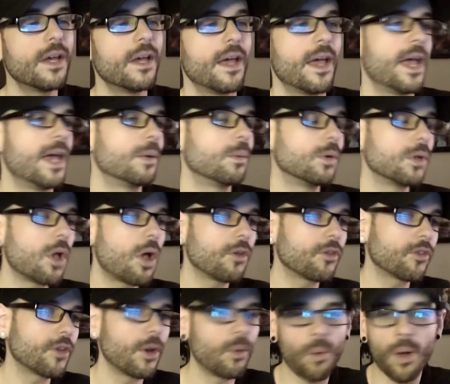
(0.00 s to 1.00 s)
And we'll all
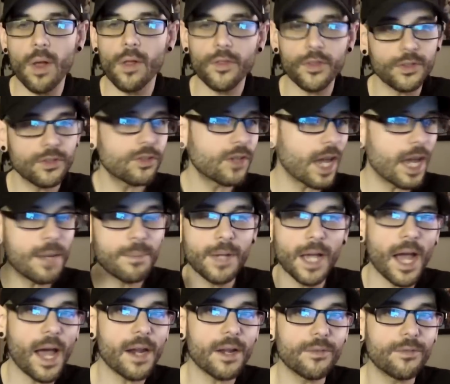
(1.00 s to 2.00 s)
say, well, this game
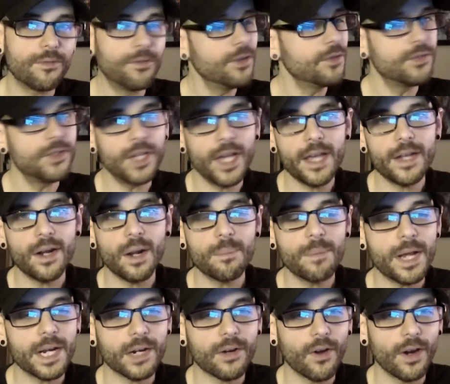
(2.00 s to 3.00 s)
got a fifty-eight on
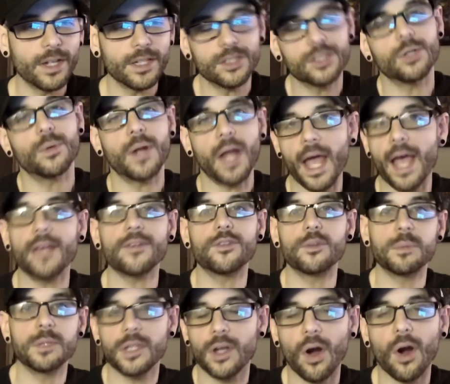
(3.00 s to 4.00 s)
Metacritic, so it has to
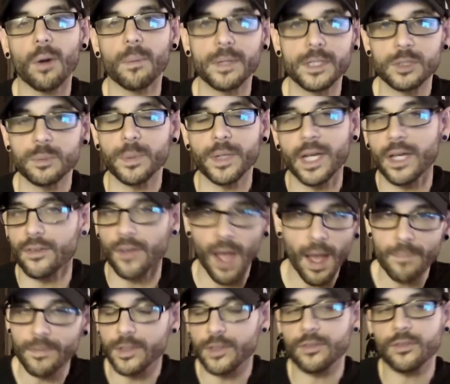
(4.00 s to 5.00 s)
be garbage, because
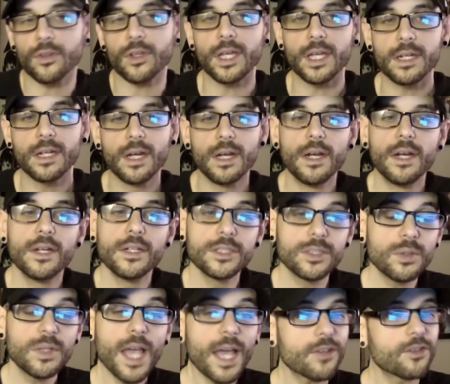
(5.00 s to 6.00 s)
obviously. And
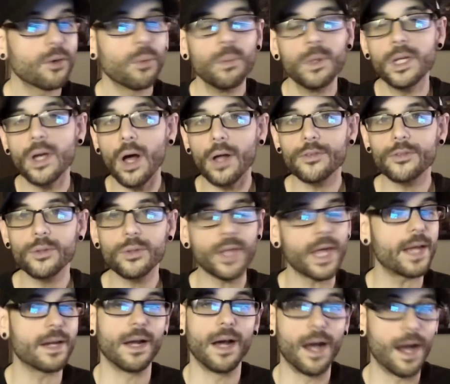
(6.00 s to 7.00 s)
so yes, we all do
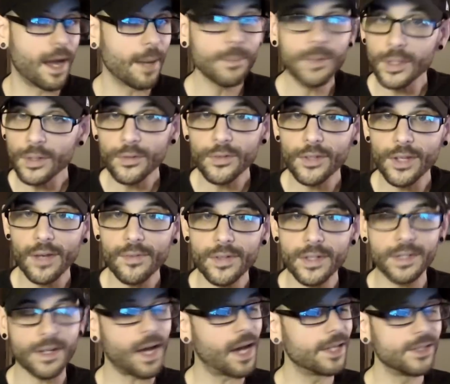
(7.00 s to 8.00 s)
that. I'm guilty of
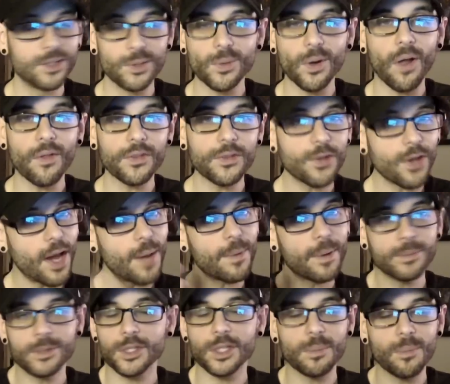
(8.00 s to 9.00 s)
it. I do it all the time.
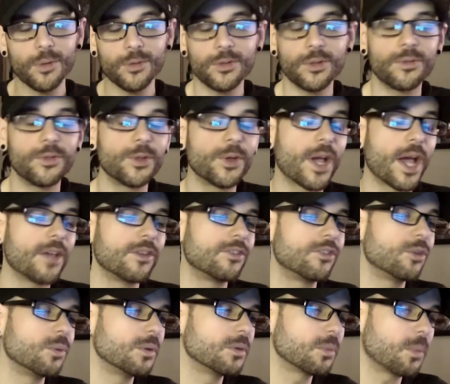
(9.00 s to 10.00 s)
I'm sure most of you guys
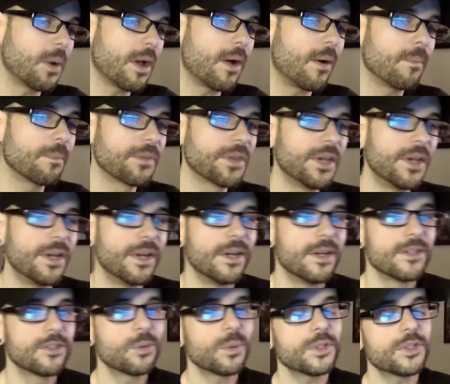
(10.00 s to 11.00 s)
do as well.
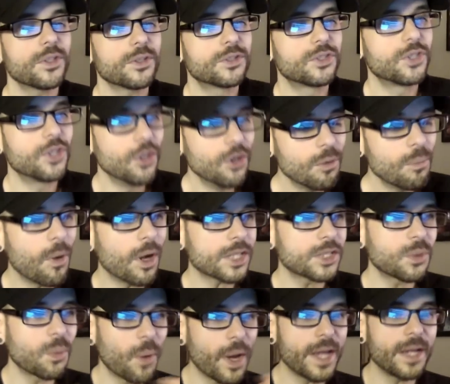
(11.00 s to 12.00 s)
So is there too
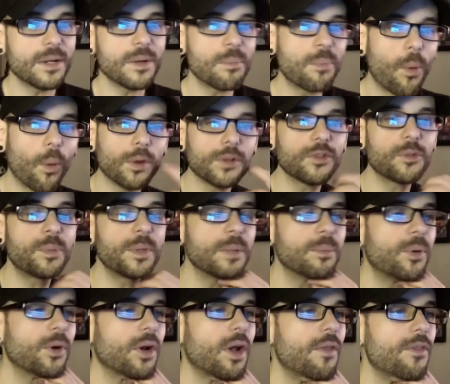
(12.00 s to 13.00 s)
much weight and importance being
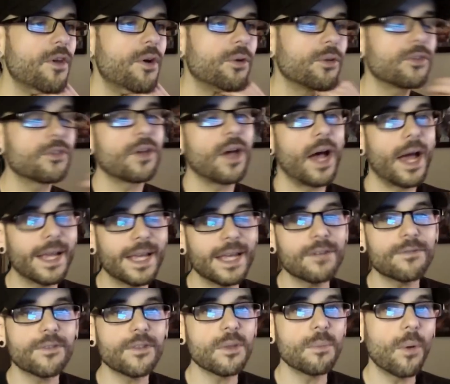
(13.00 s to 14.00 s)
put on those? Again,
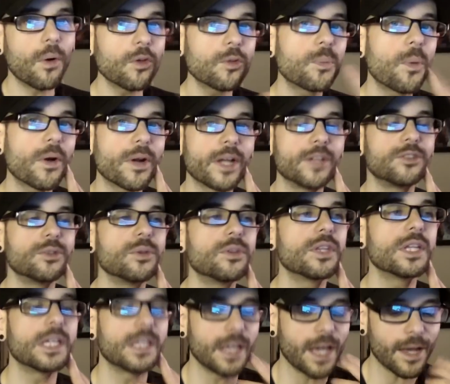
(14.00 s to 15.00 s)
for the most part, I do
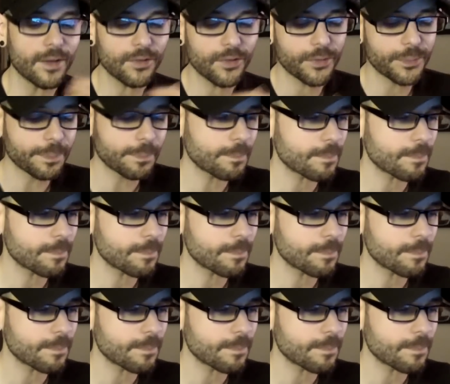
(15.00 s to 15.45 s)
think yes.